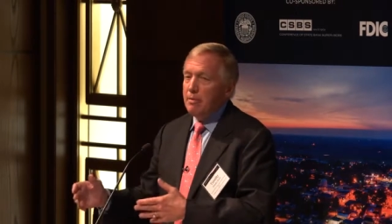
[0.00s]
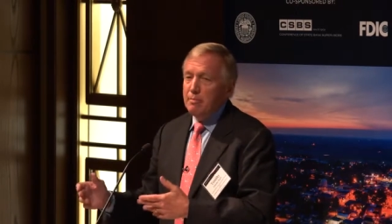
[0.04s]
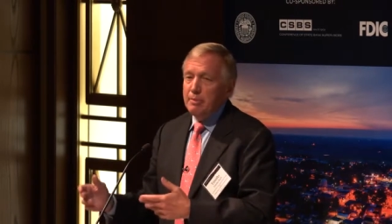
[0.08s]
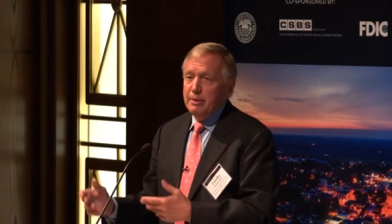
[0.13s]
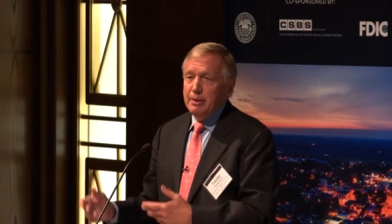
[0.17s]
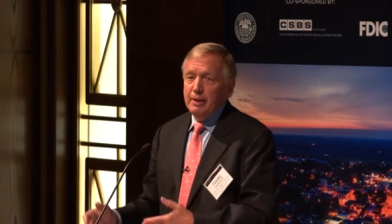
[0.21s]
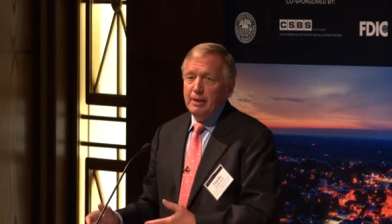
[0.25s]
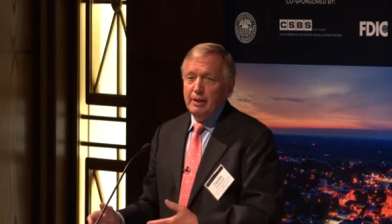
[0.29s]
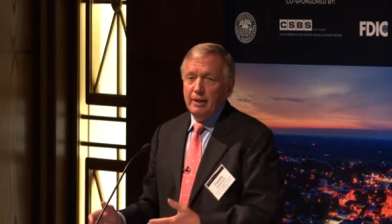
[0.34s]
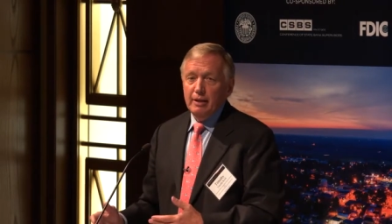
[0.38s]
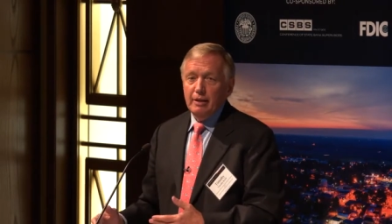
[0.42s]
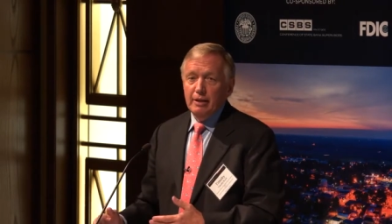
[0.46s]
to
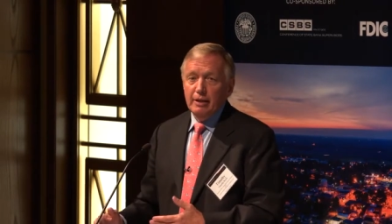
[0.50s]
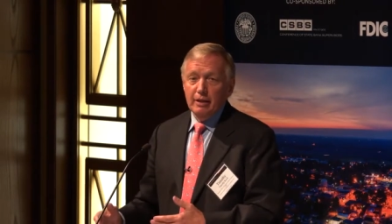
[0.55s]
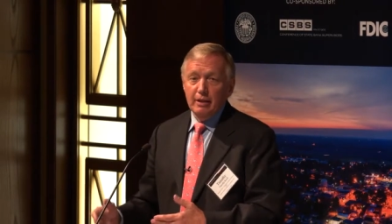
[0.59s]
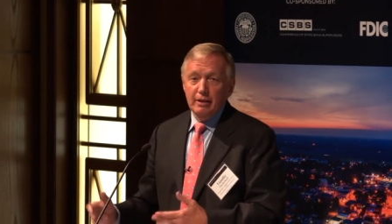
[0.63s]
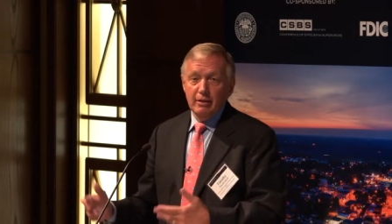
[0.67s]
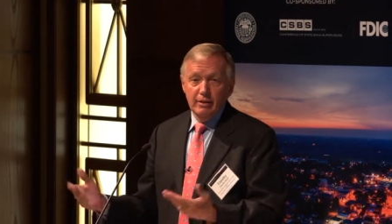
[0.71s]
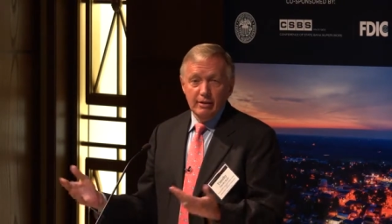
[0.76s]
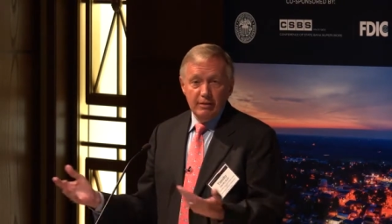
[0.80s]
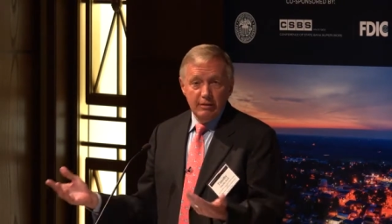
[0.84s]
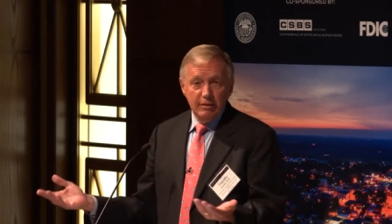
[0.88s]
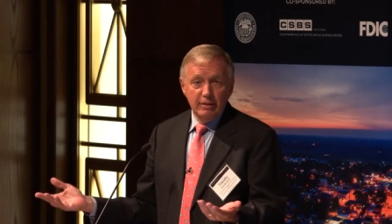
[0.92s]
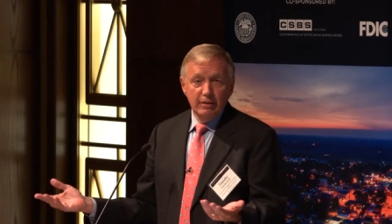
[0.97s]
be
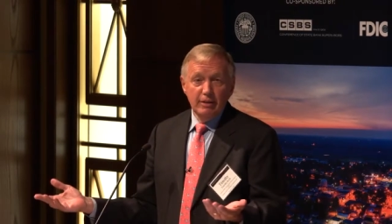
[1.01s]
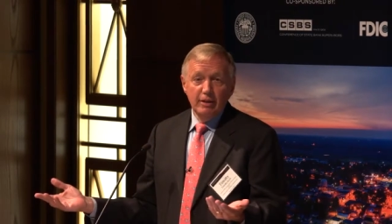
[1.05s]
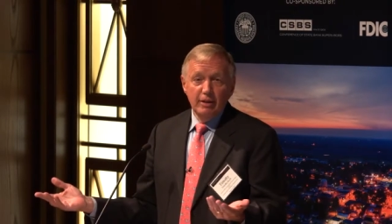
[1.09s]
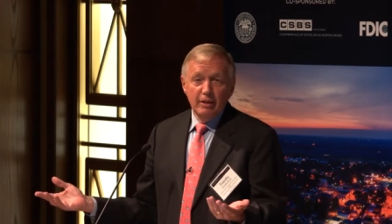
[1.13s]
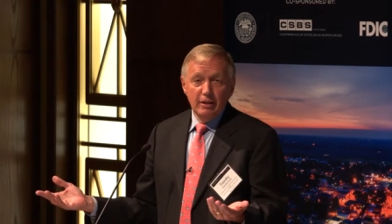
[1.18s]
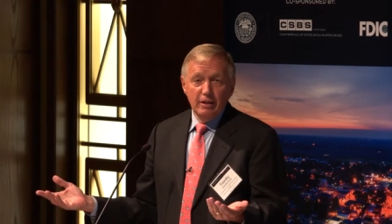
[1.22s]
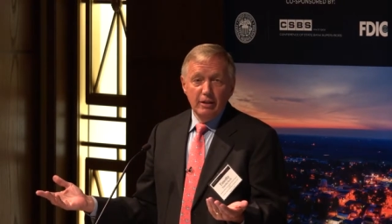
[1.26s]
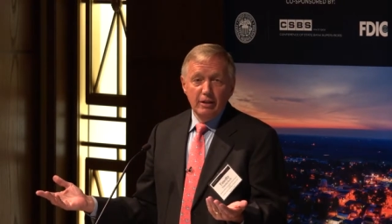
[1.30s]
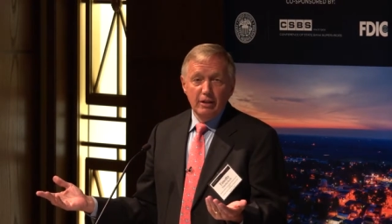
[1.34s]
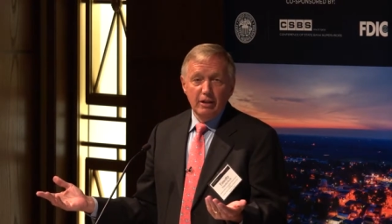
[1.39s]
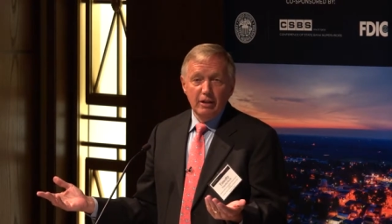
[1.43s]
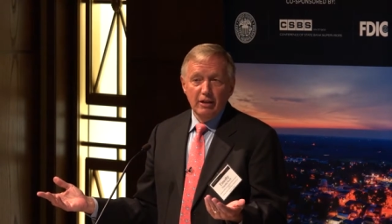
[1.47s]
in
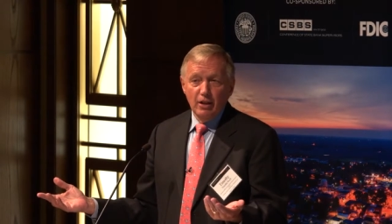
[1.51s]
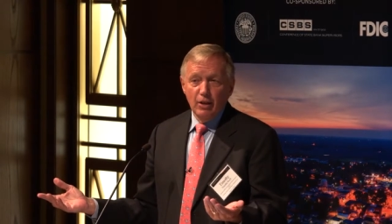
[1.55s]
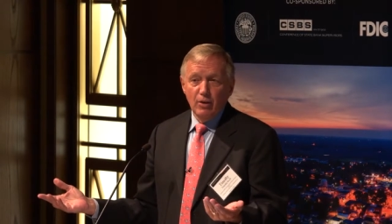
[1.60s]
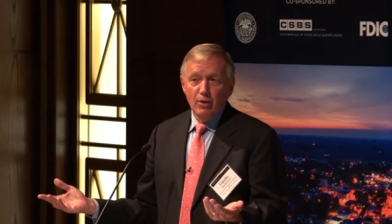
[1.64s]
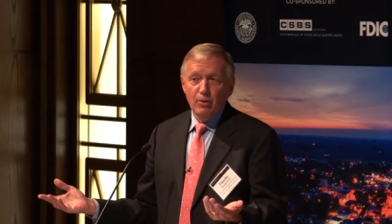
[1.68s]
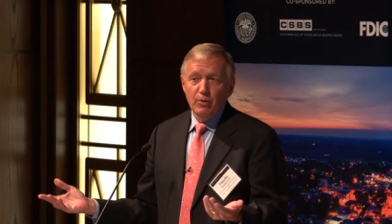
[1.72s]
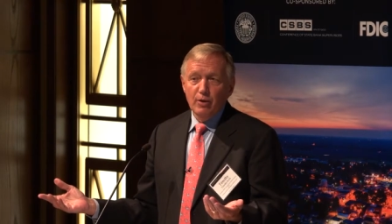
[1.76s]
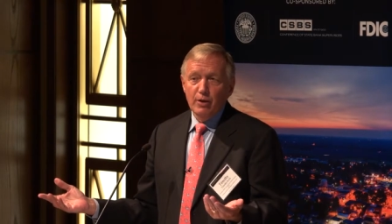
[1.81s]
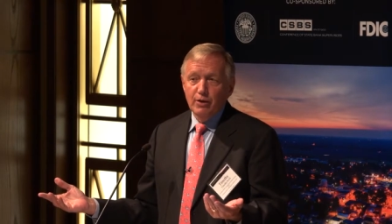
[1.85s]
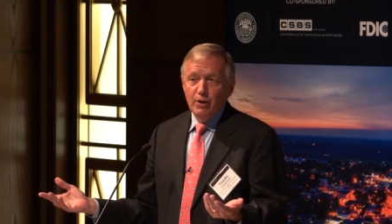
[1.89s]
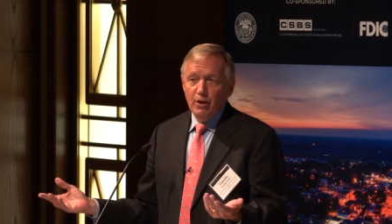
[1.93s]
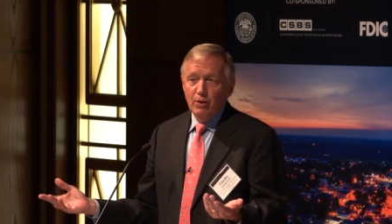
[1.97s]
a
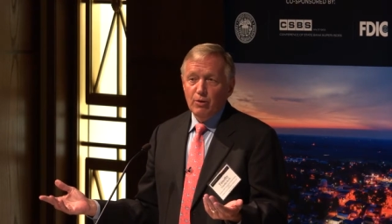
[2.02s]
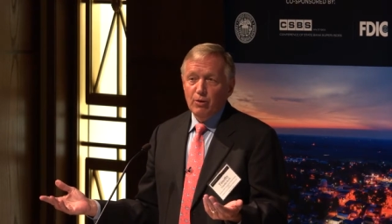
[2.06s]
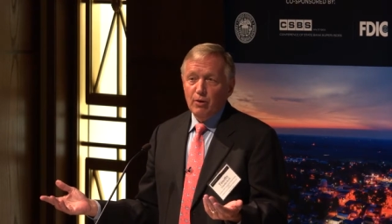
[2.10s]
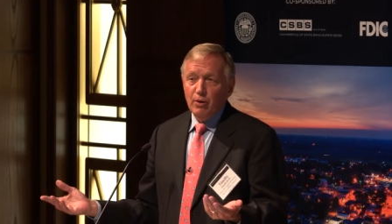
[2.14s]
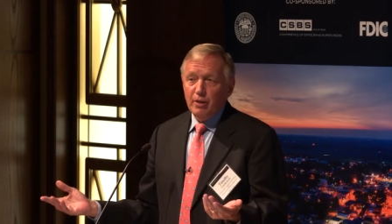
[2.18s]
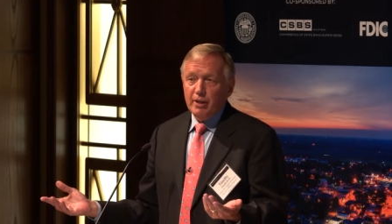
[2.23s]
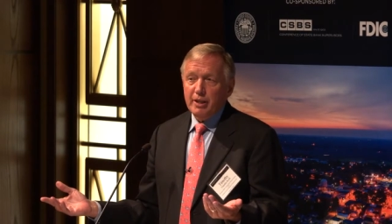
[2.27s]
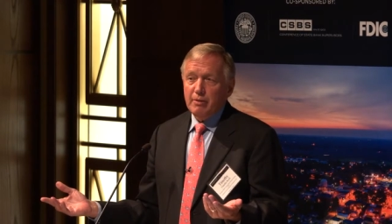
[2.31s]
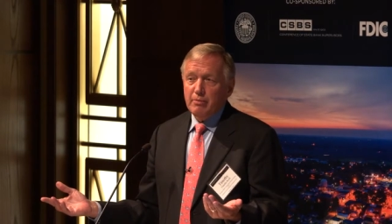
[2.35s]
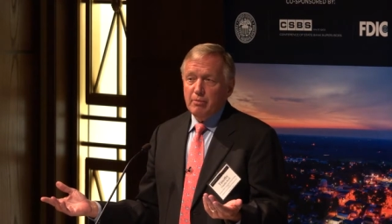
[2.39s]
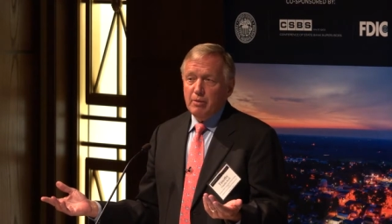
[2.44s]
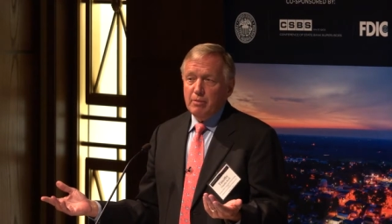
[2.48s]
low or no
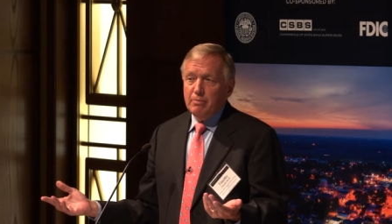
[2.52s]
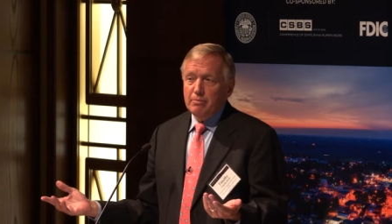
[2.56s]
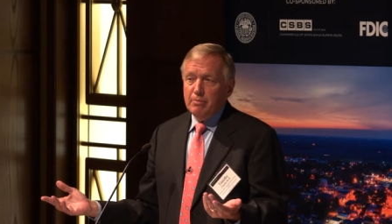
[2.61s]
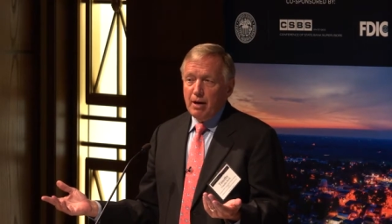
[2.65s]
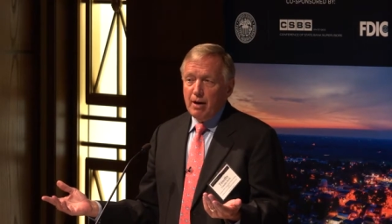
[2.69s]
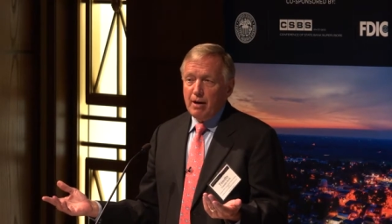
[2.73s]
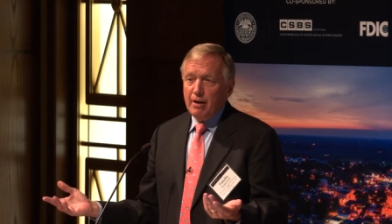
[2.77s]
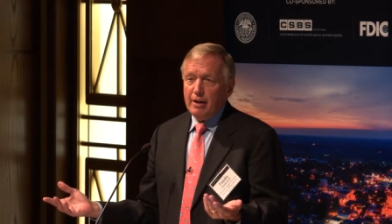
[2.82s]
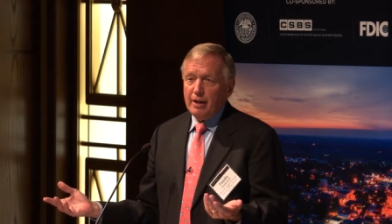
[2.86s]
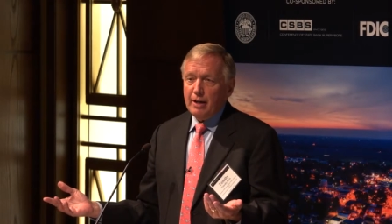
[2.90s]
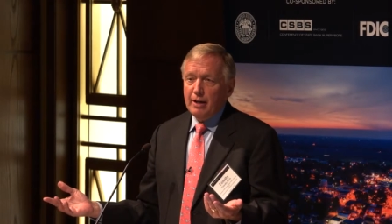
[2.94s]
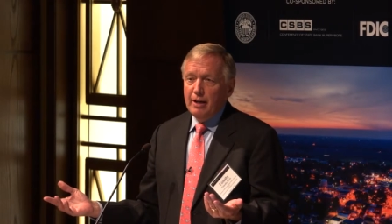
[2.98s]
growth
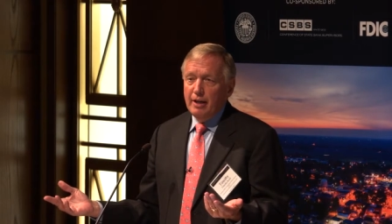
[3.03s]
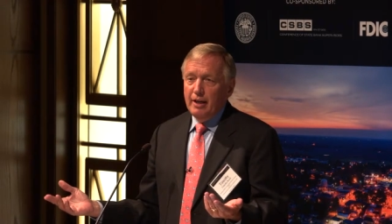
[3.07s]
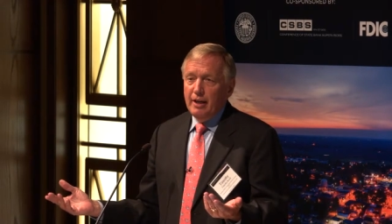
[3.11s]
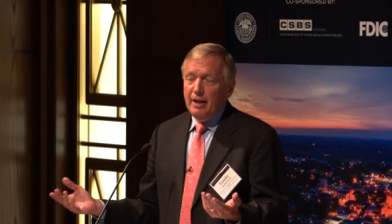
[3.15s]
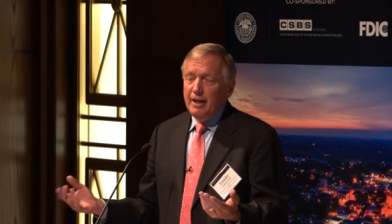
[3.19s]
market?